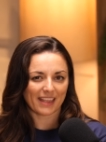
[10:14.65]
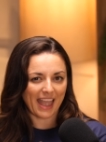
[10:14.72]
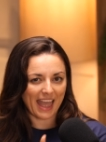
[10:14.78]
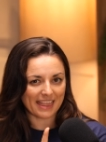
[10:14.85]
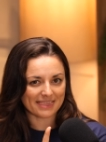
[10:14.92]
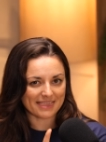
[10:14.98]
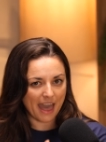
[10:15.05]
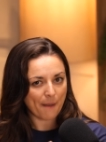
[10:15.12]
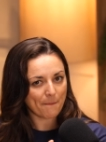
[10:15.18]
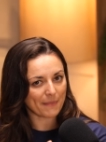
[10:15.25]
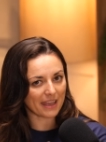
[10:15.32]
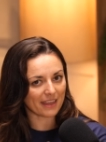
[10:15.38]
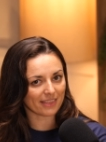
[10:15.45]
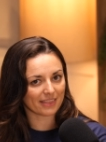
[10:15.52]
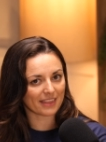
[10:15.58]
And that
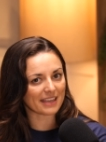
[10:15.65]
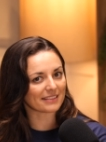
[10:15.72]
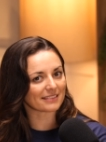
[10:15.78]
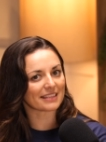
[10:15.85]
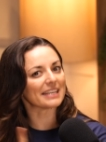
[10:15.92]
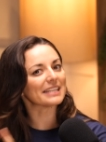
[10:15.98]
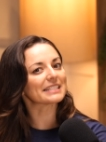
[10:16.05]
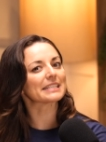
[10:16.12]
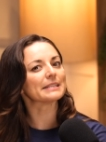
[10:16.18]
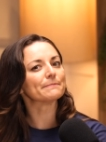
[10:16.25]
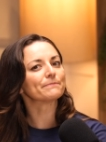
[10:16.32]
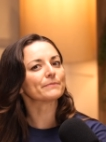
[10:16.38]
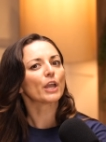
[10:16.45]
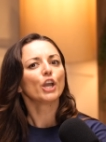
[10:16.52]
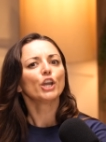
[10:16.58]
myth is that
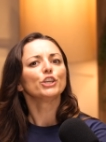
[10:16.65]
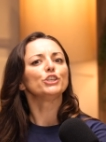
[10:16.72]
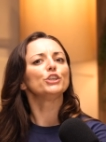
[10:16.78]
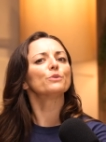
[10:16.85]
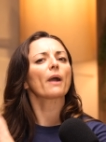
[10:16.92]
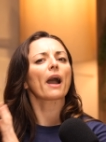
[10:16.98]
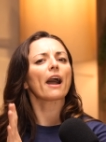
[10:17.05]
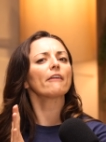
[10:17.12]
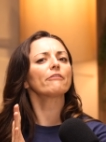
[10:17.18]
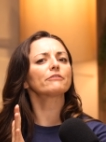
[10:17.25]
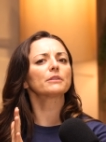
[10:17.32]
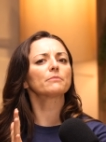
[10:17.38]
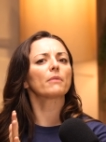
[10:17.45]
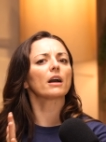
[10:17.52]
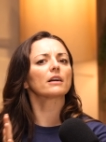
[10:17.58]
you have
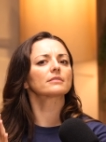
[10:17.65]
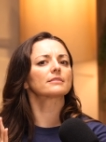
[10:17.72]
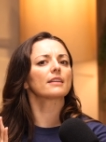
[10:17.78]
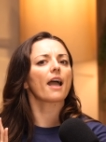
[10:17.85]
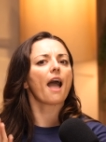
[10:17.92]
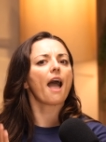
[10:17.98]
to master